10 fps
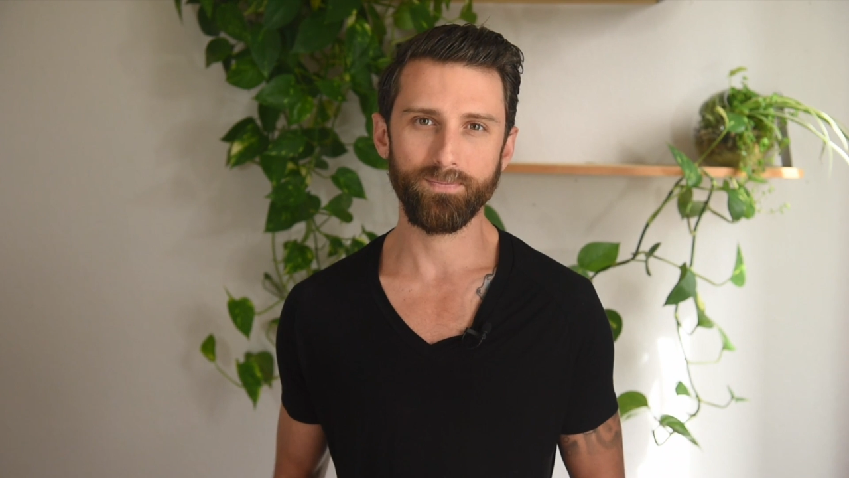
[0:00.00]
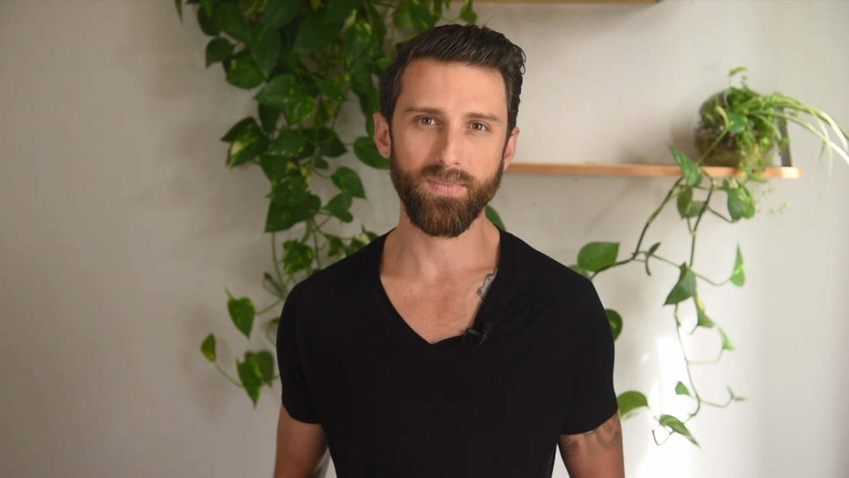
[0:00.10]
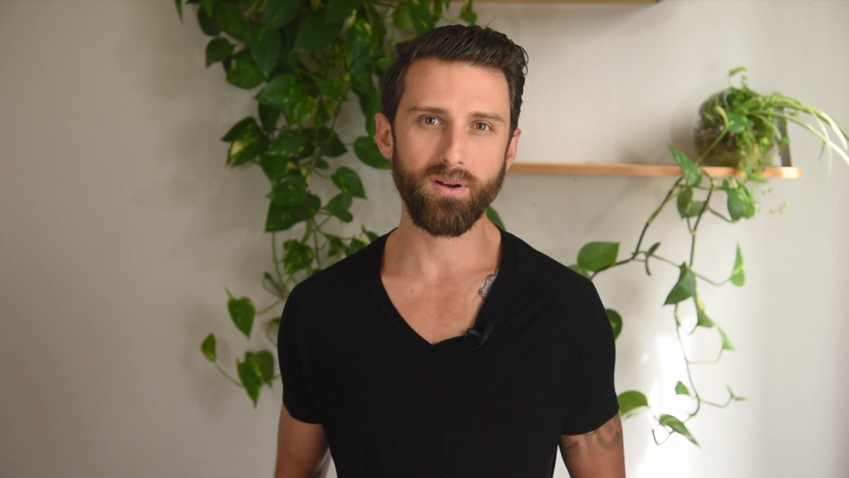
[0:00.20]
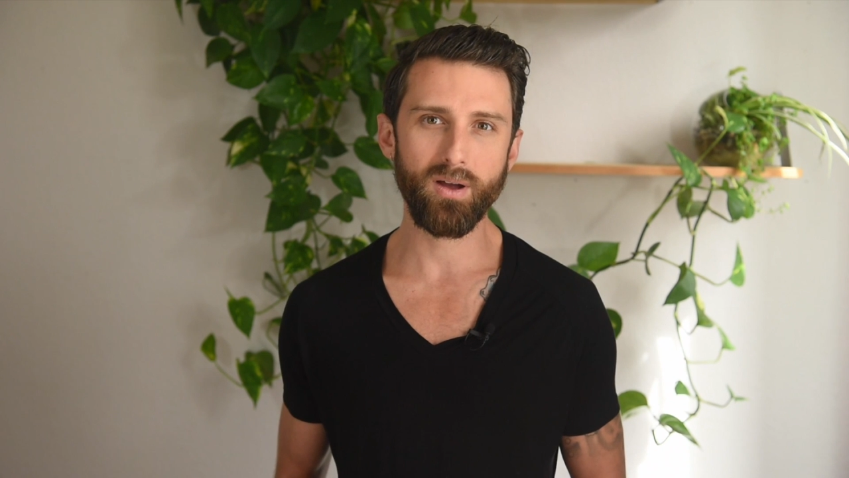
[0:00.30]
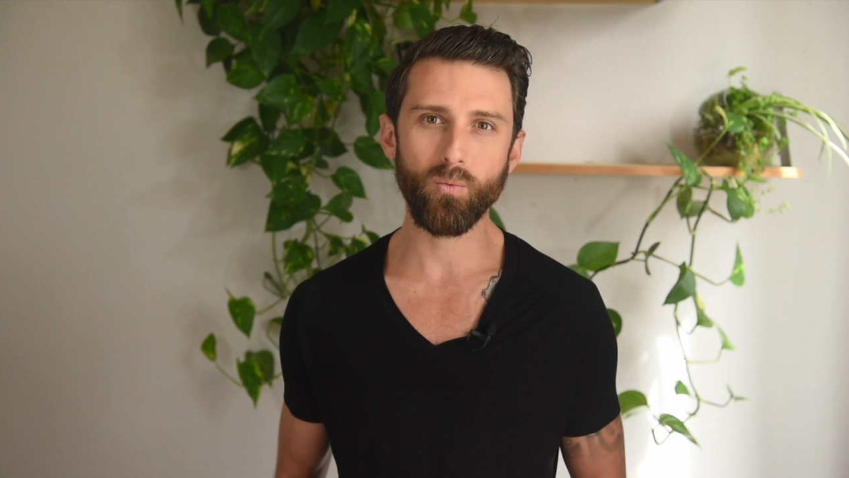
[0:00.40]

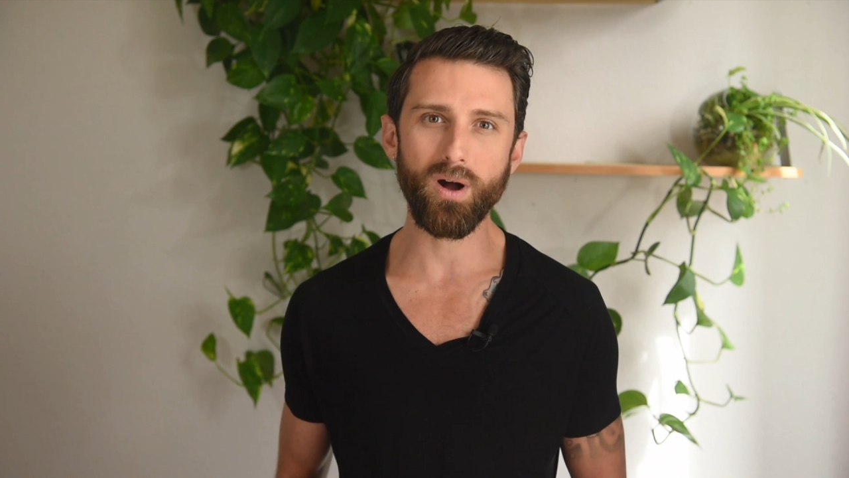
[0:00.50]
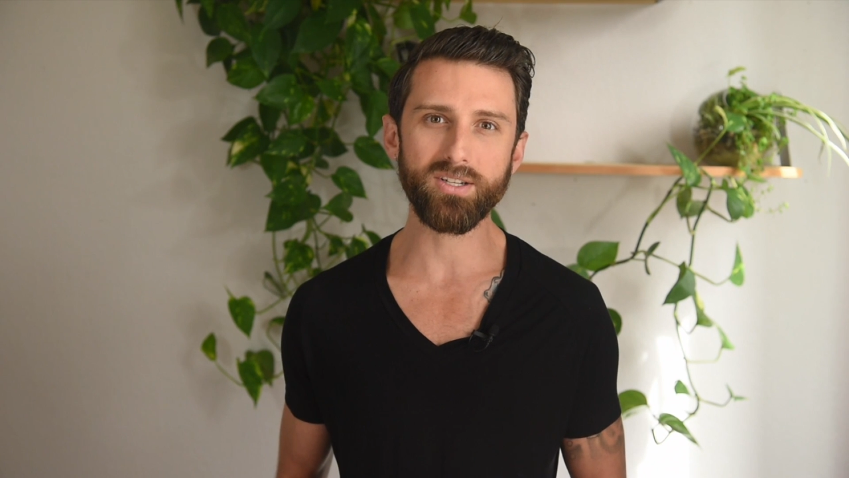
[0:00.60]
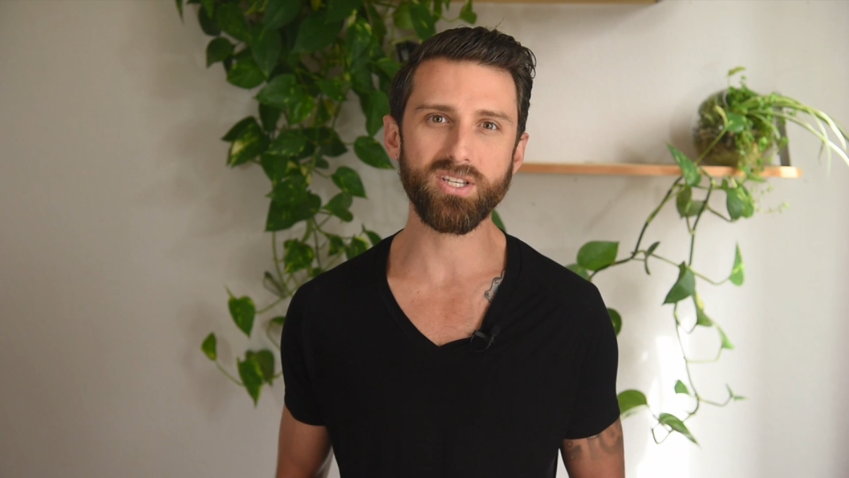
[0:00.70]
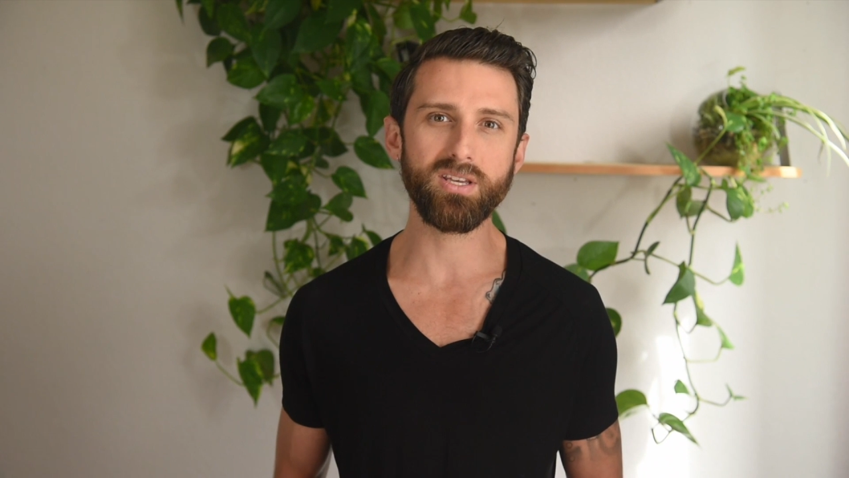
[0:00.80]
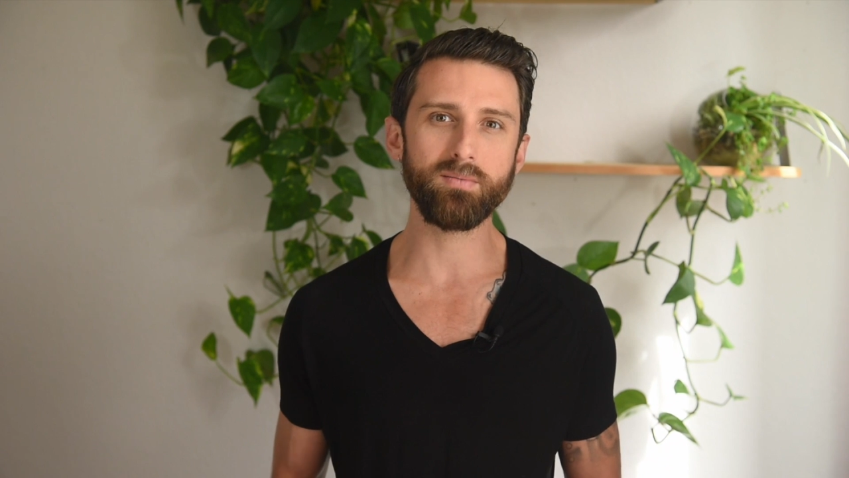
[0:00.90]
I
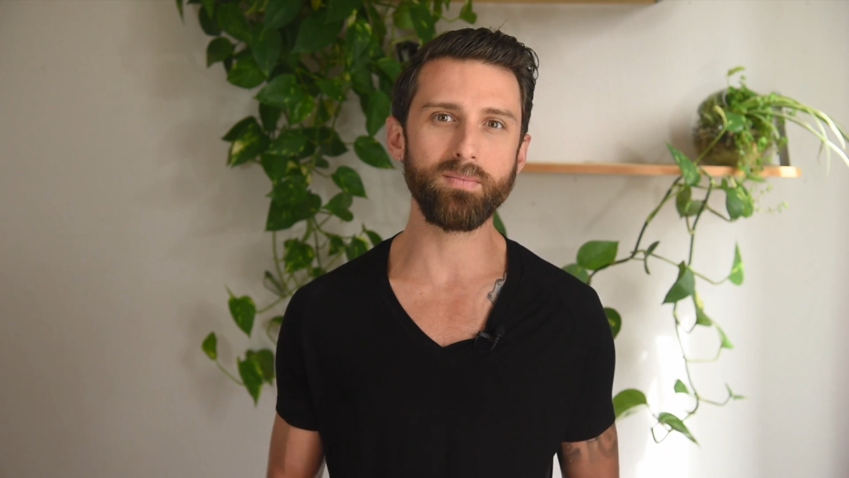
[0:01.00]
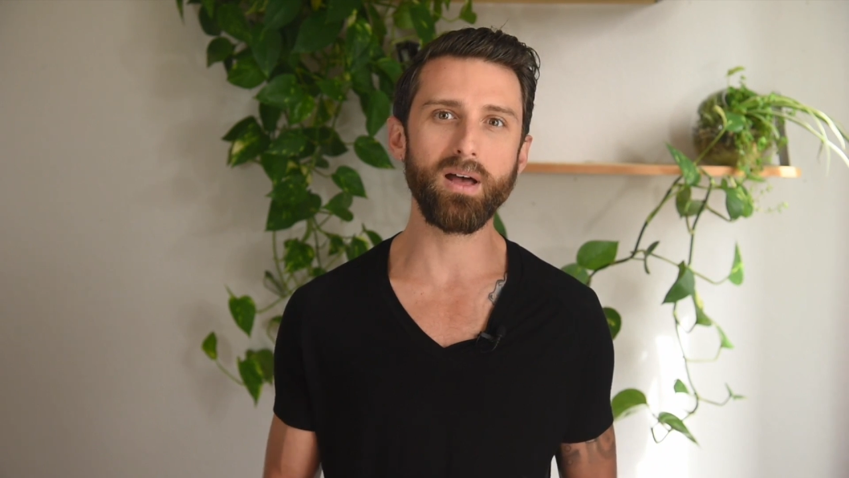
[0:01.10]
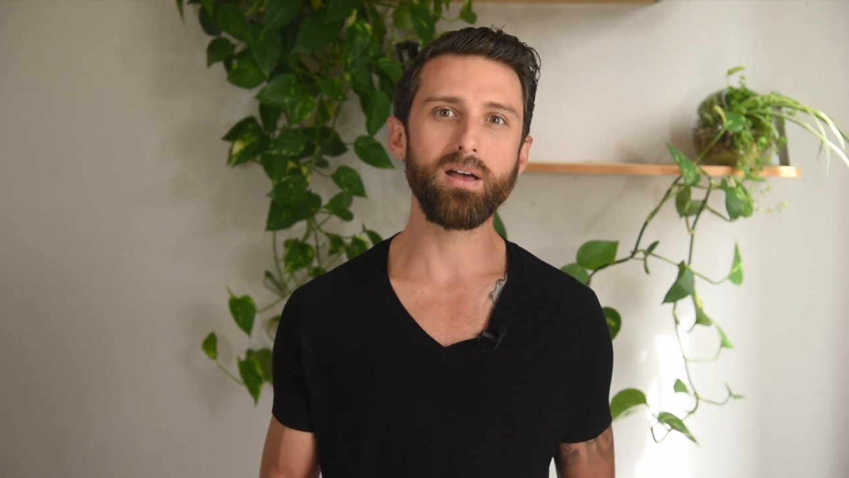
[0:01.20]
watched him